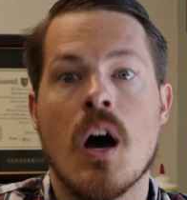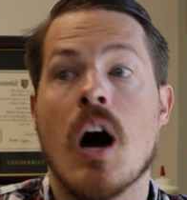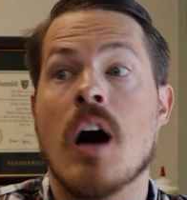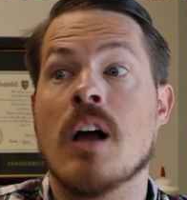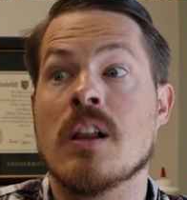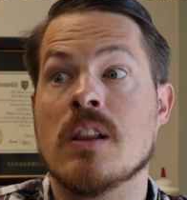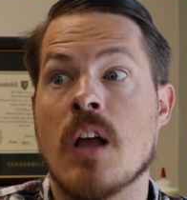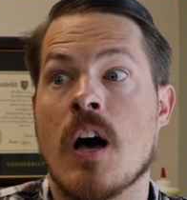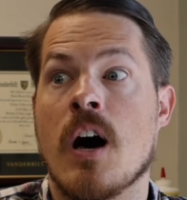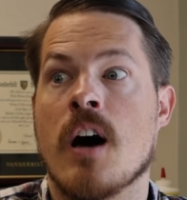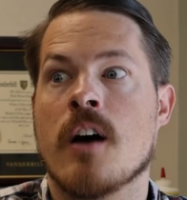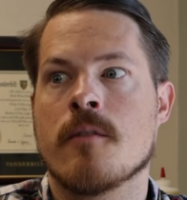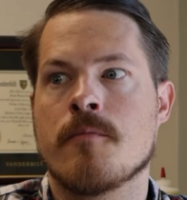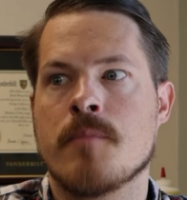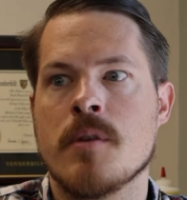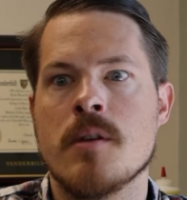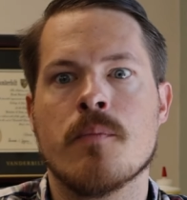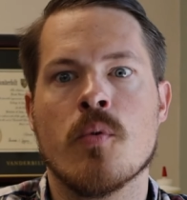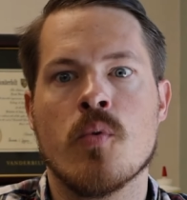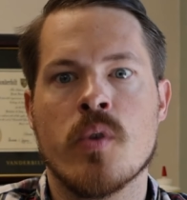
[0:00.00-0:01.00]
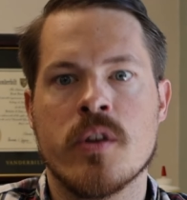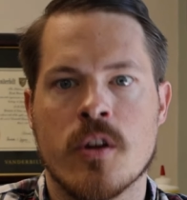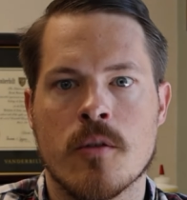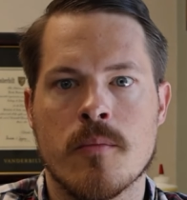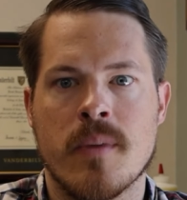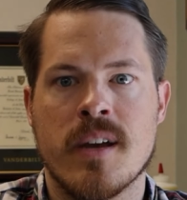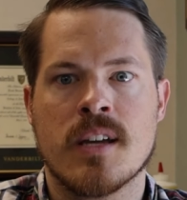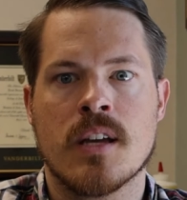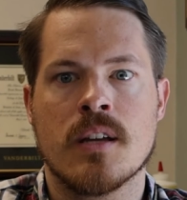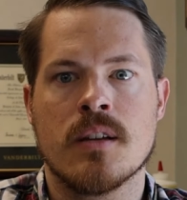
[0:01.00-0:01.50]
A lot of people, when they're
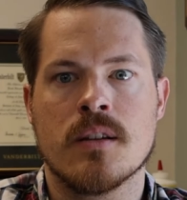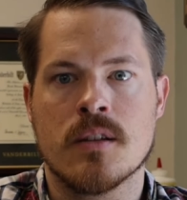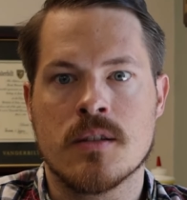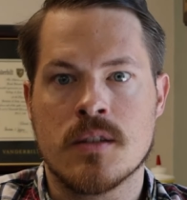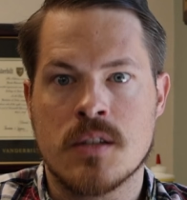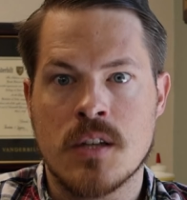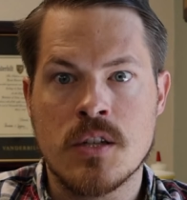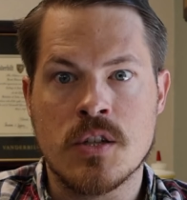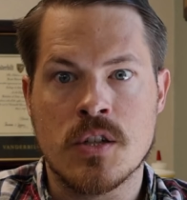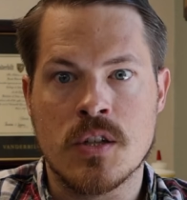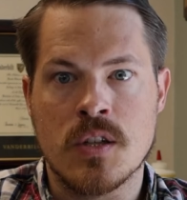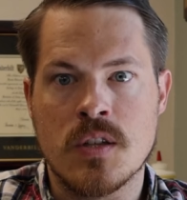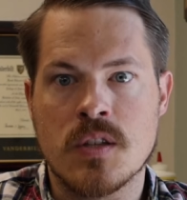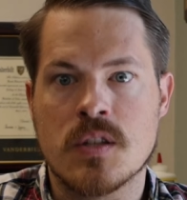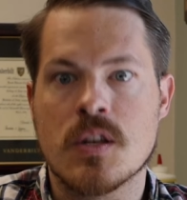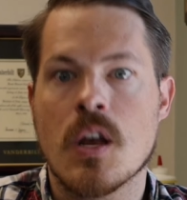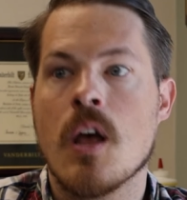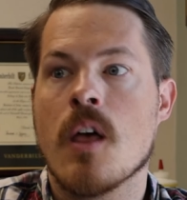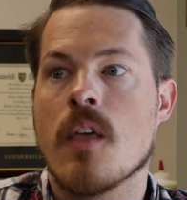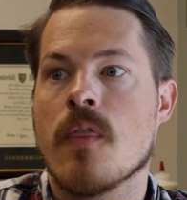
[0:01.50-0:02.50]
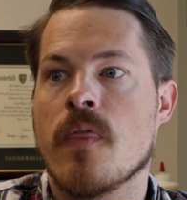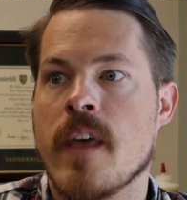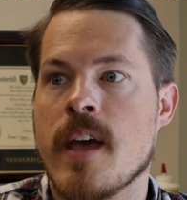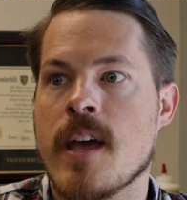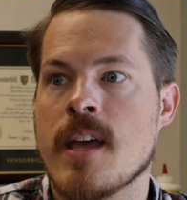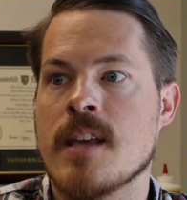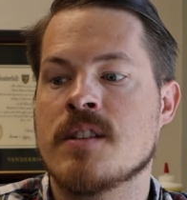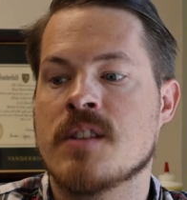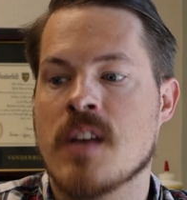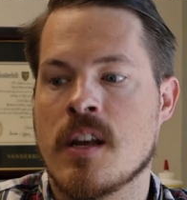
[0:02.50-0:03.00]
making decisions,
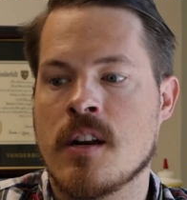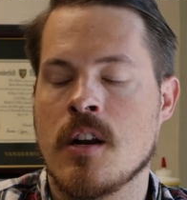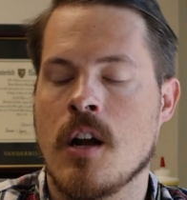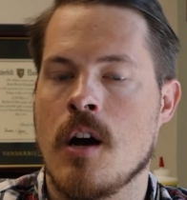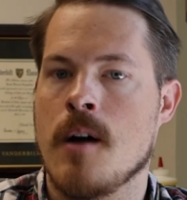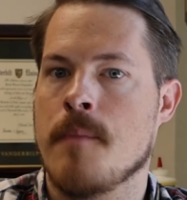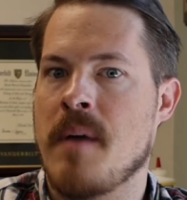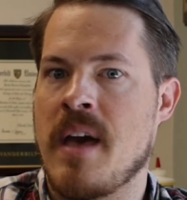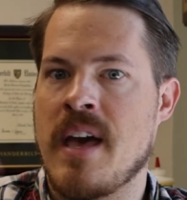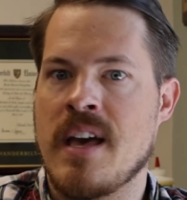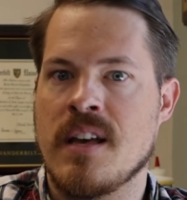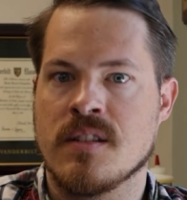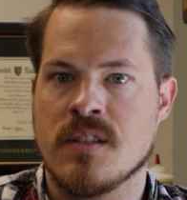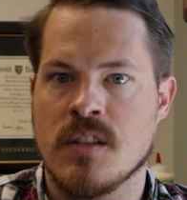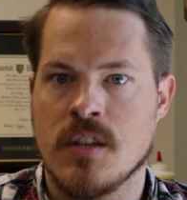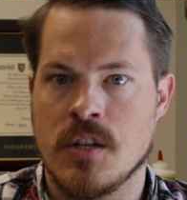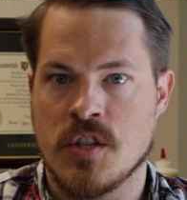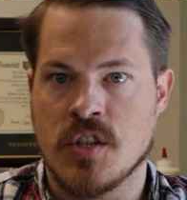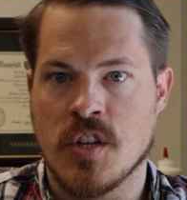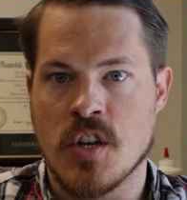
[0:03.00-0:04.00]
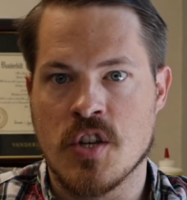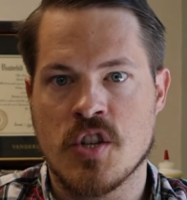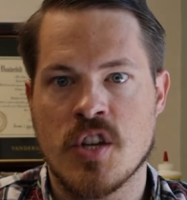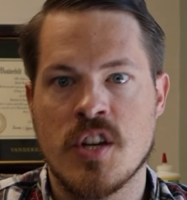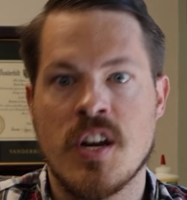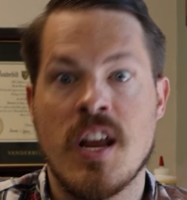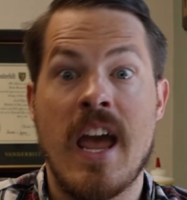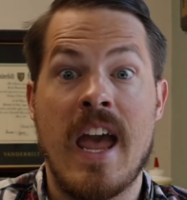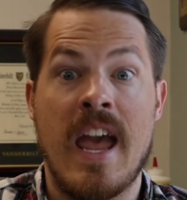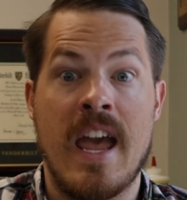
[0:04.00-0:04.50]
they set it up as the
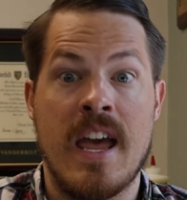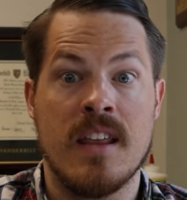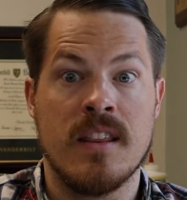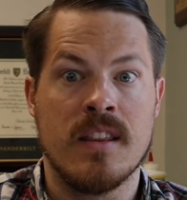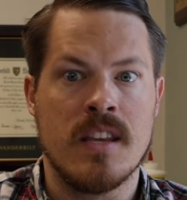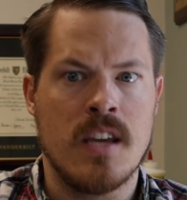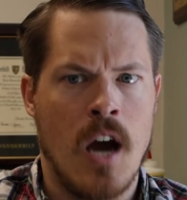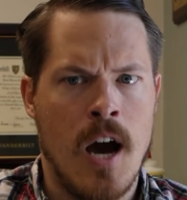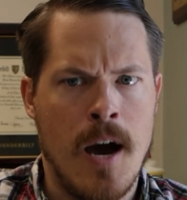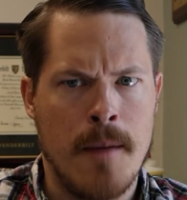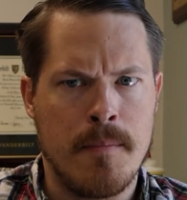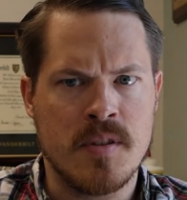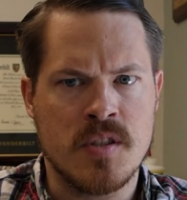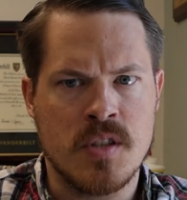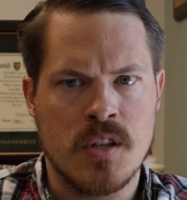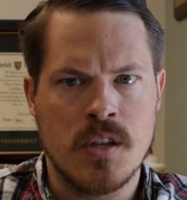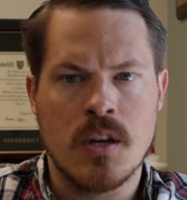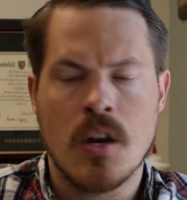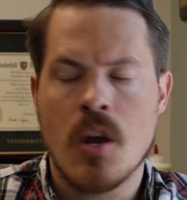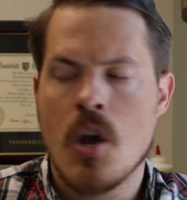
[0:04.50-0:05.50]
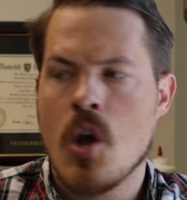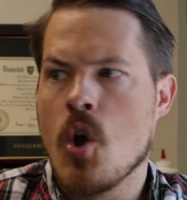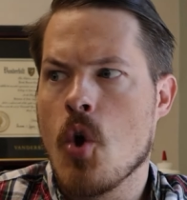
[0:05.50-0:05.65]
decision and the opposite,